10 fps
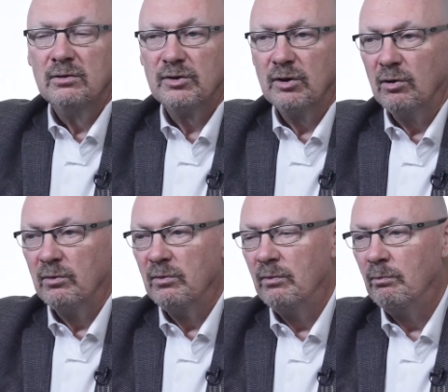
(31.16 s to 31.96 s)
So
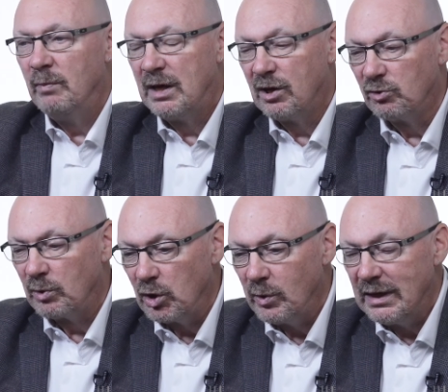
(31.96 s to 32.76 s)
because
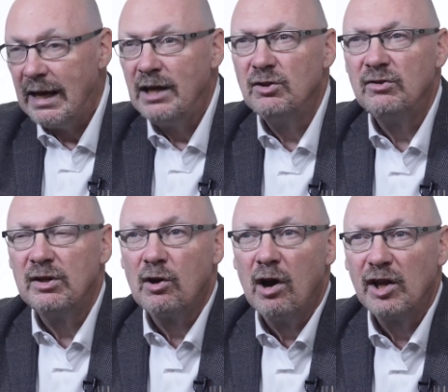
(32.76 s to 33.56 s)
we're doing the
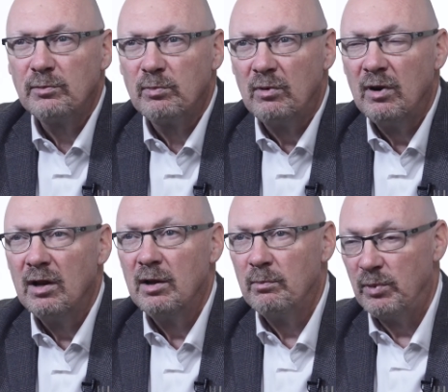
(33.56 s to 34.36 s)
agency cost
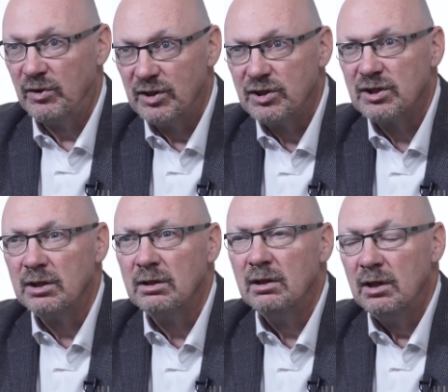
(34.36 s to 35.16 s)

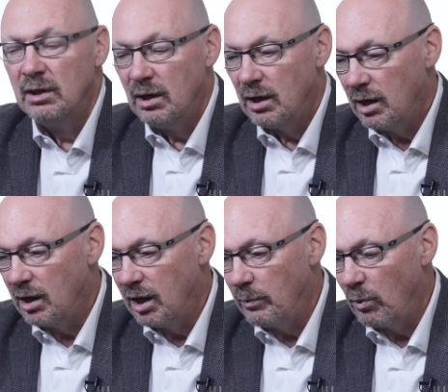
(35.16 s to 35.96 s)
position,
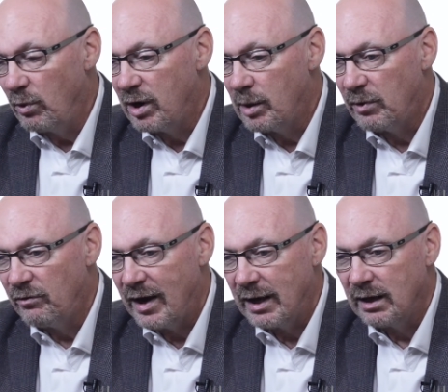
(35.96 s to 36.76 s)
we're
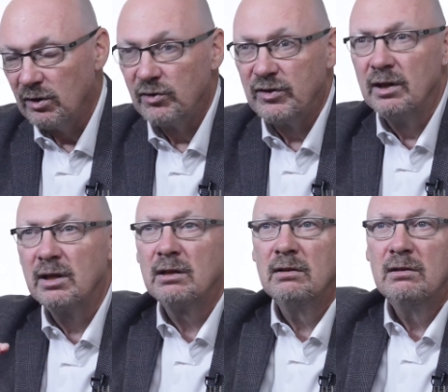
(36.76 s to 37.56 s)
providing the
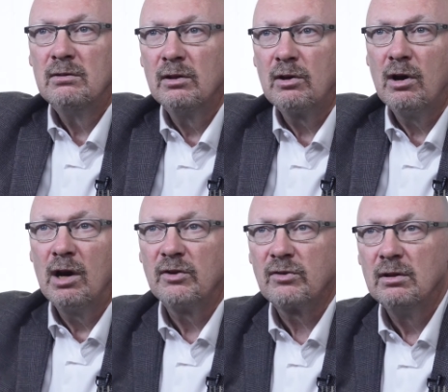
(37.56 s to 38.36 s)
ceiling to the
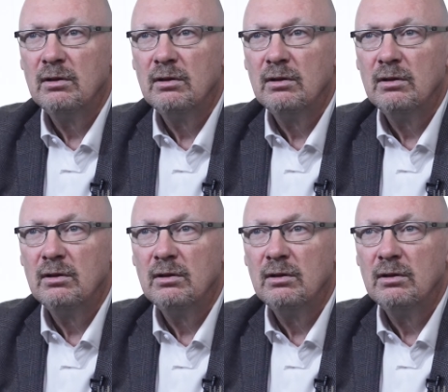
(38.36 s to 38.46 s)
cost.